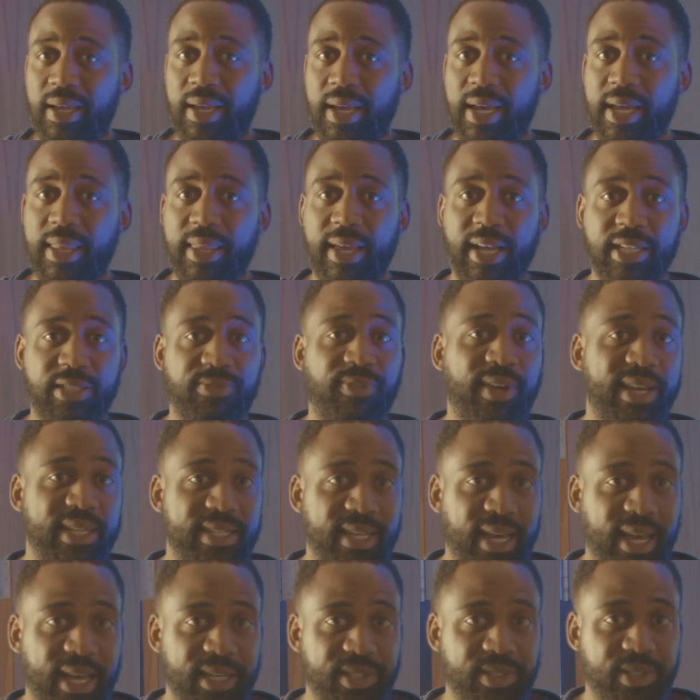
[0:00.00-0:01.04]
And that's
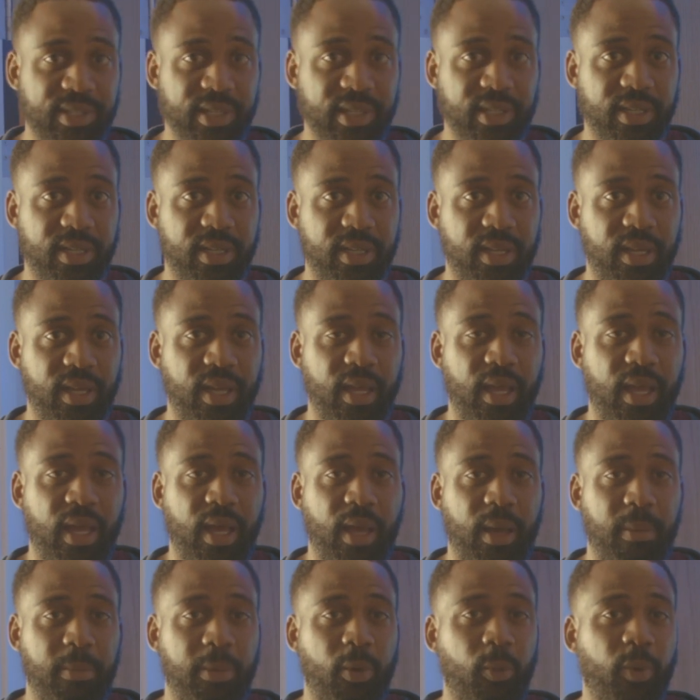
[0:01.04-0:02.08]
fantastic.
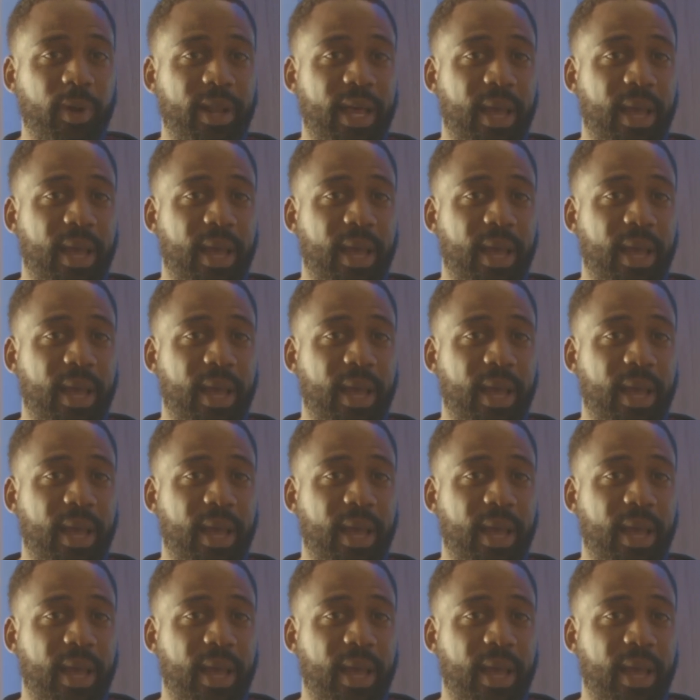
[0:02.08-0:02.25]
But what